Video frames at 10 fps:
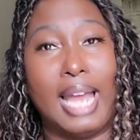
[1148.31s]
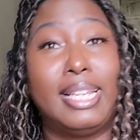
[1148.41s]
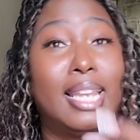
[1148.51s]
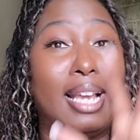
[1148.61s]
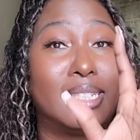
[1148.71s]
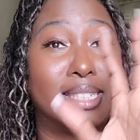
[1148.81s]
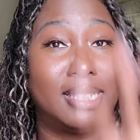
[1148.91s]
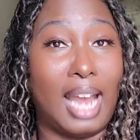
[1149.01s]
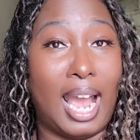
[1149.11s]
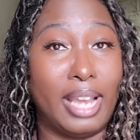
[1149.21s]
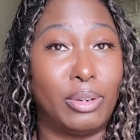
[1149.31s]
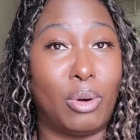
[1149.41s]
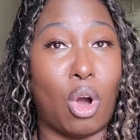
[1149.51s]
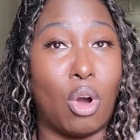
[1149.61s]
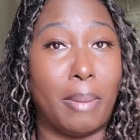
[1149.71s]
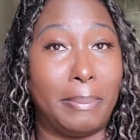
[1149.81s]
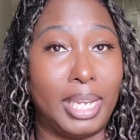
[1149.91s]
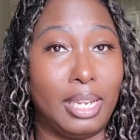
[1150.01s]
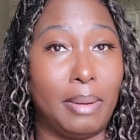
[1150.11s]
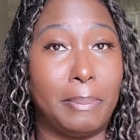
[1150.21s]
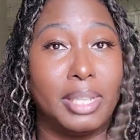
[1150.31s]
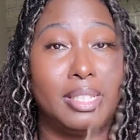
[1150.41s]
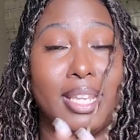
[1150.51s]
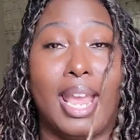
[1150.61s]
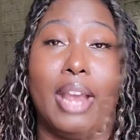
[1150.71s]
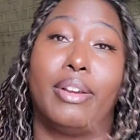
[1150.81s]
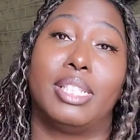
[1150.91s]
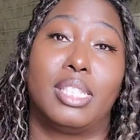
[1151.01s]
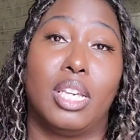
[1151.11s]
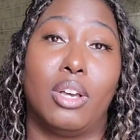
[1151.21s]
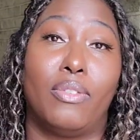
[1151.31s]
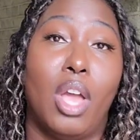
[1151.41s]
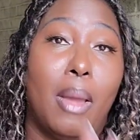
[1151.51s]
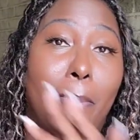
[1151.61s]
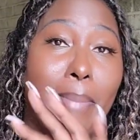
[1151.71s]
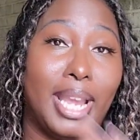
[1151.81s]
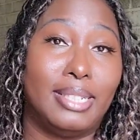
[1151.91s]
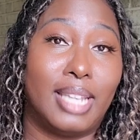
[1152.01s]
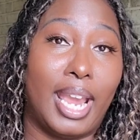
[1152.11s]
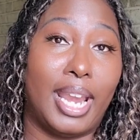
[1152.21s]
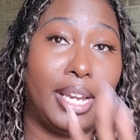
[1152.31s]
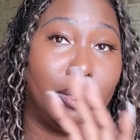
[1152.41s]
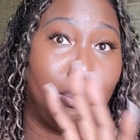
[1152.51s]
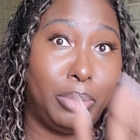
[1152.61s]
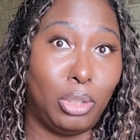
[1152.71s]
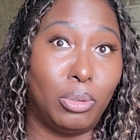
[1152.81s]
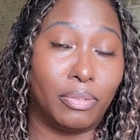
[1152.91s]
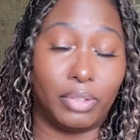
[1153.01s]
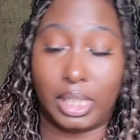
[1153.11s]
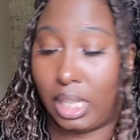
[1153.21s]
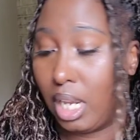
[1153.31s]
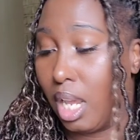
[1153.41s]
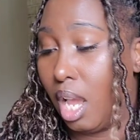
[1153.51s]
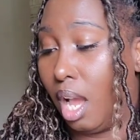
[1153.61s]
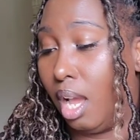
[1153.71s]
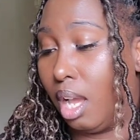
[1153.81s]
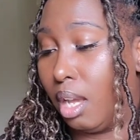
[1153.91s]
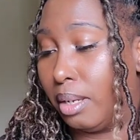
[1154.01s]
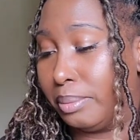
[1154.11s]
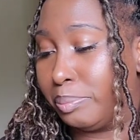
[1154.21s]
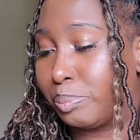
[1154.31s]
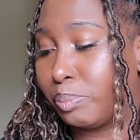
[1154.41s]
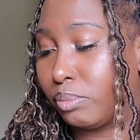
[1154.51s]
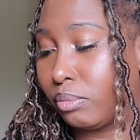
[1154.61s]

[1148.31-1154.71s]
I didn't like the style on me, but the hair itself maintained beautifully. Um,